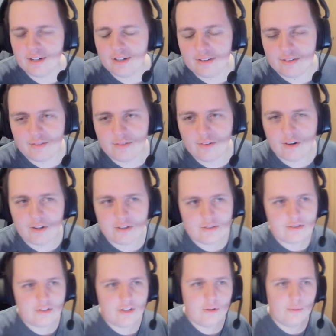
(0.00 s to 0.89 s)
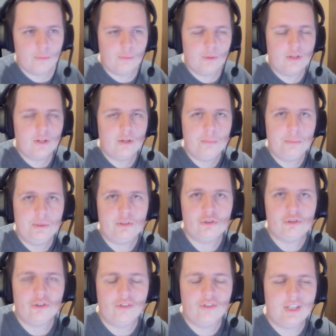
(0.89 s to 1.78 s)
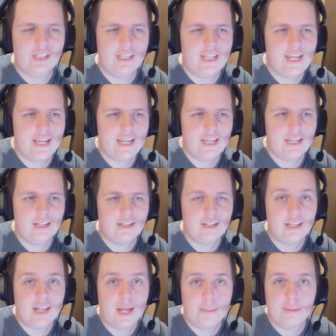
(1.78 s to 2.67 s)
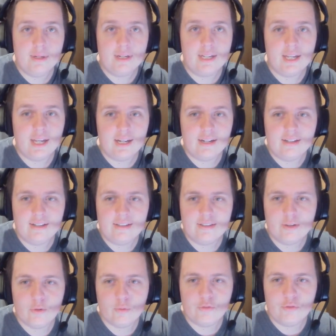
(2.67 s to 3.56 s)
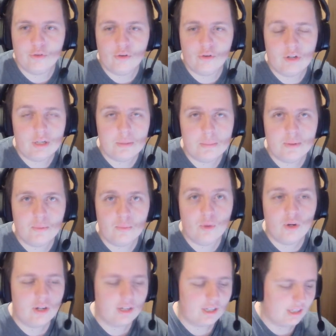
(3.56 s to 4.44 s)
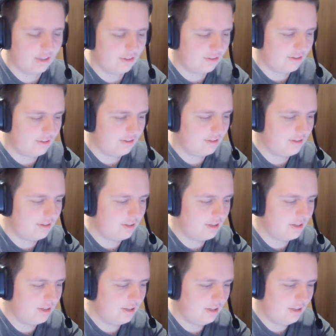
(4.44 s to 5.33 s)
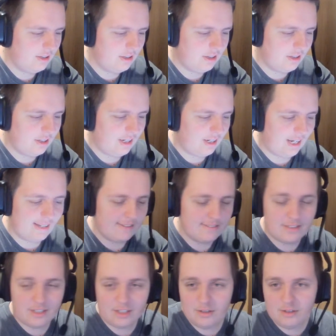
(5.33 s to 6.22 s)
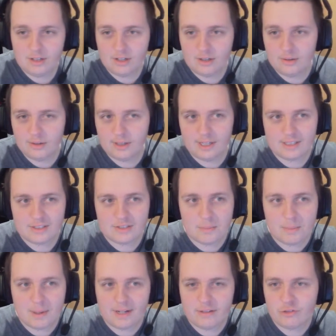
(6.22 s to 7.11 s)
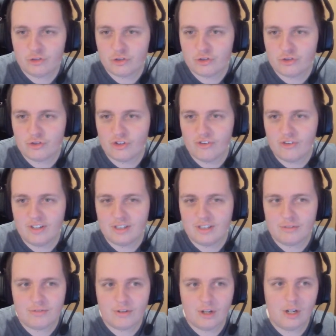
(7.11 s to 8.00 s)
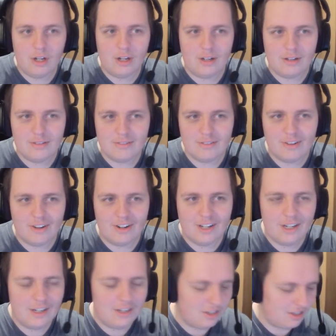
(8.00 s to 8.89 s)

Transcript: Right, so we're going to be drawing the leopard again that we've already been working on. As you know, it's about just drawing the fur, right?